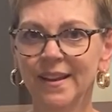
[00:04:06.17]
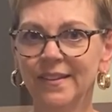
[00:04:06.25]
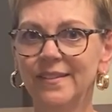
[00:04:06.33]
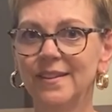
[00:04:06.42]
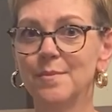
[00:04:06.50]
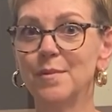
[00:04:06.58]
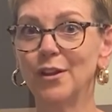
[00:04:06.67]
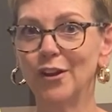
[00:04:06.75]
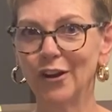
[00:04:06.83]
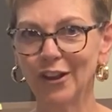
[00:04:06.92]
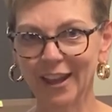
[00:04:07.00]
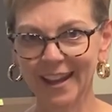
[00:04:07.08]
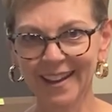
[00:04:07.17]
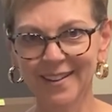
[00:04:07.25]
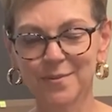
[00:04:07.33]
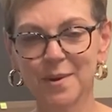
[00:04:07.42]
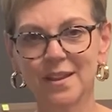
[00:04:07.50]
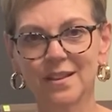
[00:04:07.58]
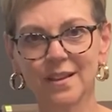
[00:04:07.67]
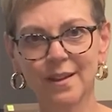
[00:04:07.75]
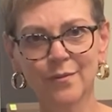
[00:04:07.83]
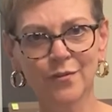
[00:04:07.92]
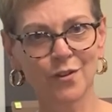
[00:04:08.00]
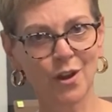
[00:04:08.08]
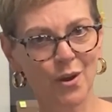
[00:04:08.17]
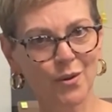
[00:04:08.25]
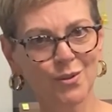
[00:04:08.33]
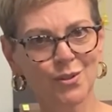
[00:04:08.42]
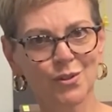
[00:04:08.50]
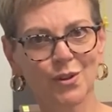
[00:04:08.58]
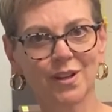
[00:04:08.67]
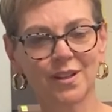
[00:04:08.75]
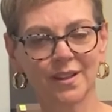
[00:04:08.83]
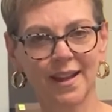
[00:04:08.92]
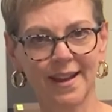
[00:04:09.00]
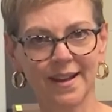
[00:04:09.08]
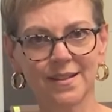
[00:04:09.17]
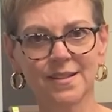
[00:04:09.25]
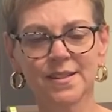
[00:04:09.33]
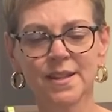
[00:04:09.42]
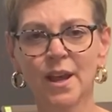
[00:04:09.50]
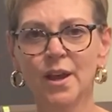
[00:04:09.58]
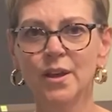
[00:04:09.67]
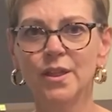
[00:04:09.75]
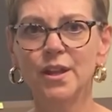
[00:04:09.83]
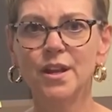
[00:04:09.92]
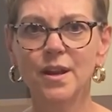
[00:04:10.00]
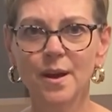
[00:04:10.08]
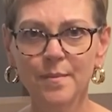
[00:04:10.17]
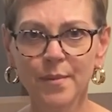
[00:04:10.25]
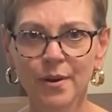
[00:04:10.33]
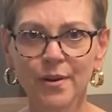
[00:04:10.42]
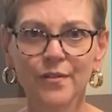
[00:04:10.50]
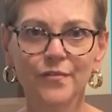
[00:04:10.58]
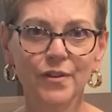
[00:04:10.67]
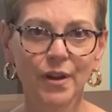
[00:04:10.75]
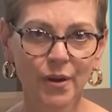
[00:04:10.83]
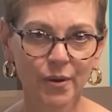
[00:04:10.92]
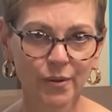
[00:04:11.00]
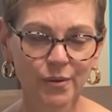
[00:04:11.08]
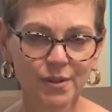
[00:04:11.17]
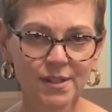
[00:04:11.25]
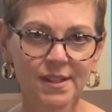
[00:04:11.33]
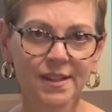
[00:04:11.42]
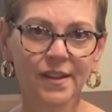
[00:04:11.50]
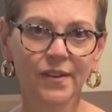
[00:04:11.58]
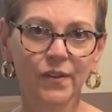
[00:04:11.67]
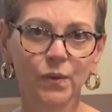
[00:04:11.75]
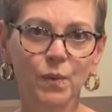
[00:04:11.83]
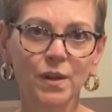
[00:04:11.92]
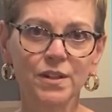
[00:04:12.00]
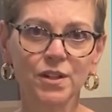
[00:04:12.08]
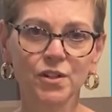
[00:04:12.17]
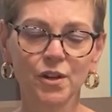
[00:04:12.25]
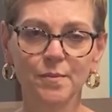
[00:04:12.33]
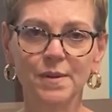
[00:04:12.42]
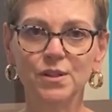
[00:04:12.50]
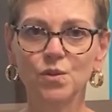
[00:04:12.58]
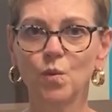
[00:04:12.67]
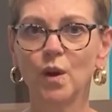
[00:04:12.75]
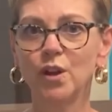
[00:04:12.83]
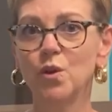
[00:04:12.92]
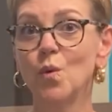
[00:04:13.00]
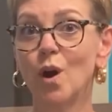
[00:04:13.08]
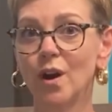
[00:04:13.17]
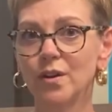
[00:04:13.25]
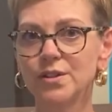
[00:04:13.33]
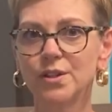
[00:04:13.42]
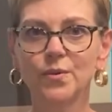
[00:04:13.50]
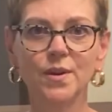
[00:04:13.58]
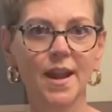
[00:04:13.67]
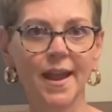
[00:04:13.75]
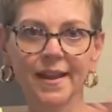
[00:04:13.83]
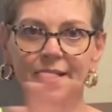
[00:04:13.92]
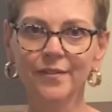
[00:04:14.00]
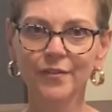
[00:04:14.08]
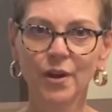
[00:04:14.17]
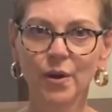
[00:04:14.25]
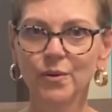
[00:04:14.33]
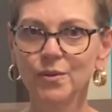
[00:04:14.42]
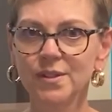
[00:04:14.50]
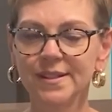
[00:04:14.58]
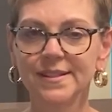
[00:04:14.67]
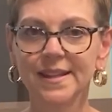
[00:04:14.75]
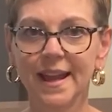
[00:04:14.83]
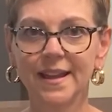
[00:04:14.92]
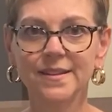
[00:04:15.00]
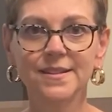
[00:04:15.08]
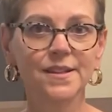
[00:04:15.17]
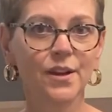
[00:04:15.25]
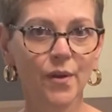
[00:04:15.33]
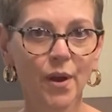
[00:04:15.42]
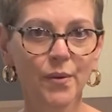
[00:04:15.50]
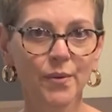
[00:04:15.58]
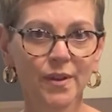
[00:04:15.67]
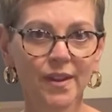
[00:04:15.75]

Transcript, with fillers: Similarly, with lymph nodes or glands, the number of nodes is what determines what you are. So negative nodes is N0.